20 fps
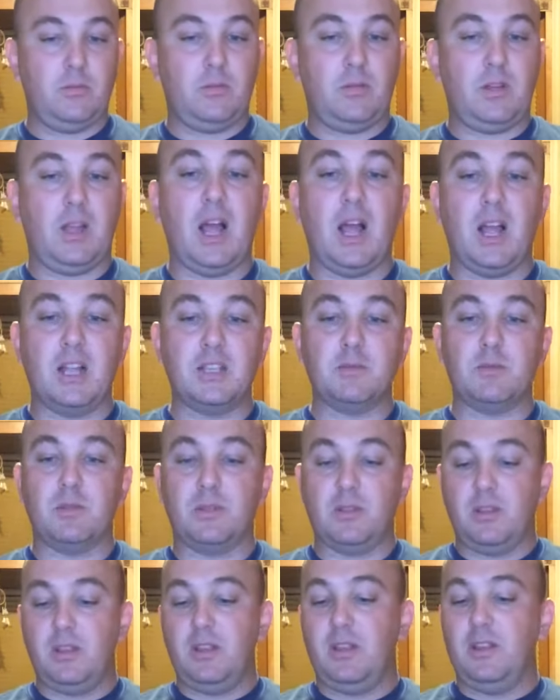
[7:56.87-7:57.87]
cons, but
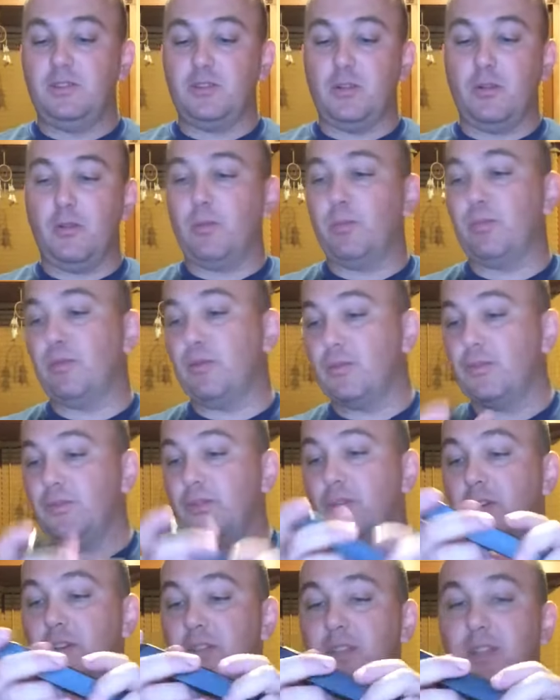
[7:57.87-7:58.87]
let's go to pros
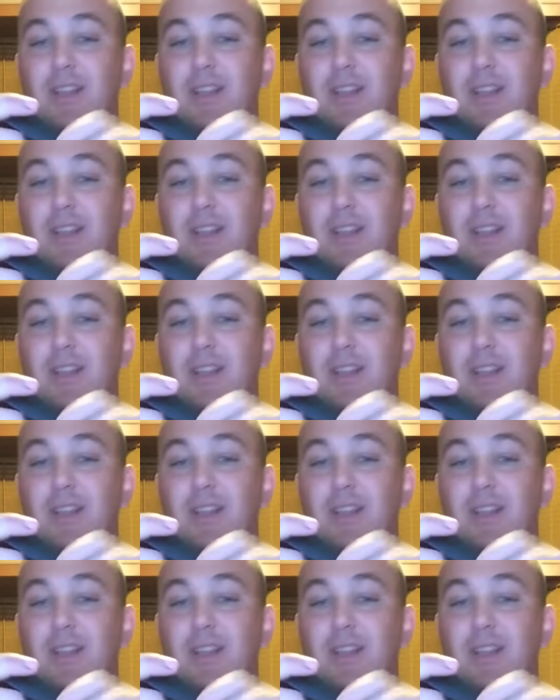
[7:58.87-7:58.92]
first.